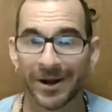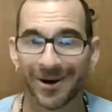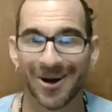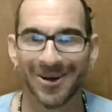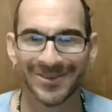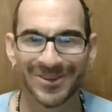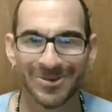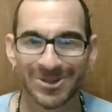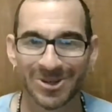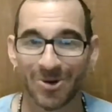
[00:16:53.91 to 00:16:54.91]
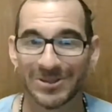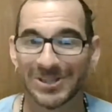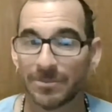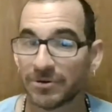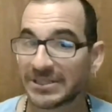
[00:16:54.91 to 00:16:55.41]
are also told
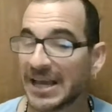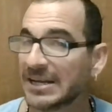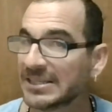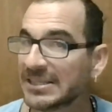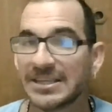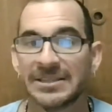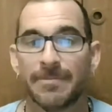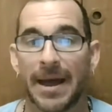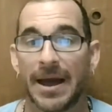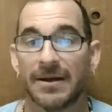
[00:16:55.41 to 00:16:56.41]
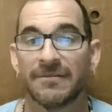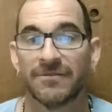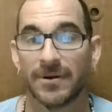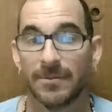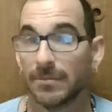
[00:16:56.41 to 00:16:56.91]
to protect this bag
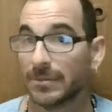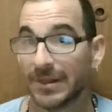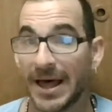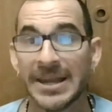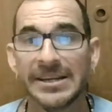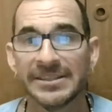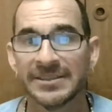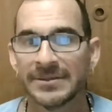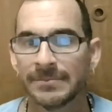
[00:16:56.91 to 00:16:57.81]
from light,